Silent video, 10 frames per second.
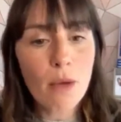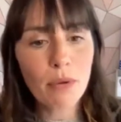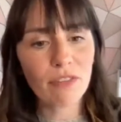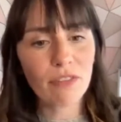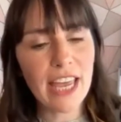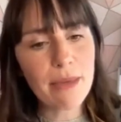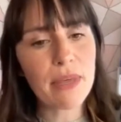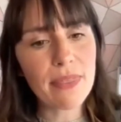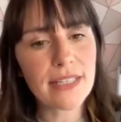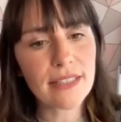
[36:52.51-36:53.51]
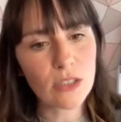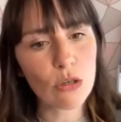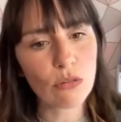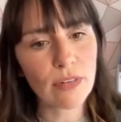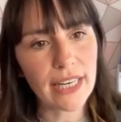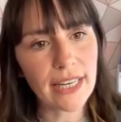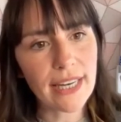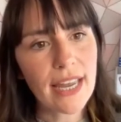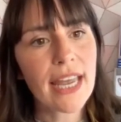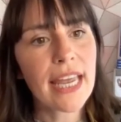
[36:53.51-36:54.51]
but for him in this
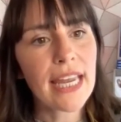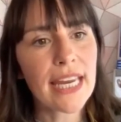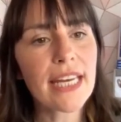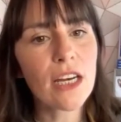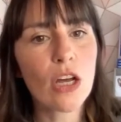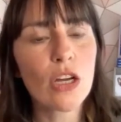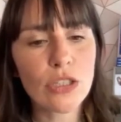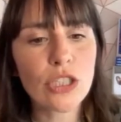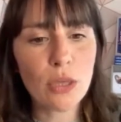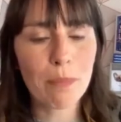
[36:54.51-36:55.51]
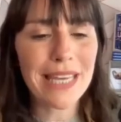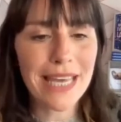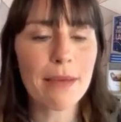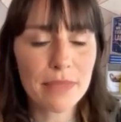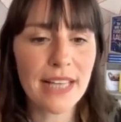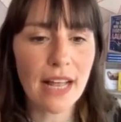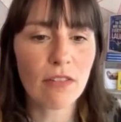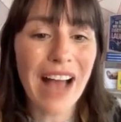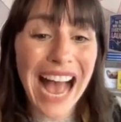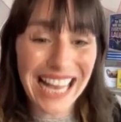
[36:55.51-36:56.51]
story he learned to be
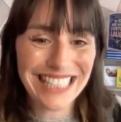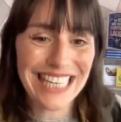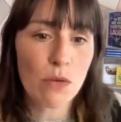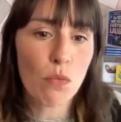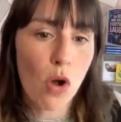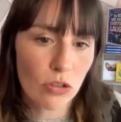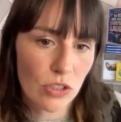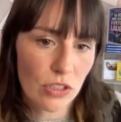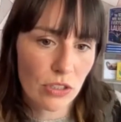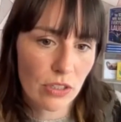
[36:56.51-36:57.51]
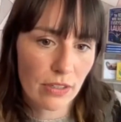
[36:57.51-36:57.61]
himself as he was.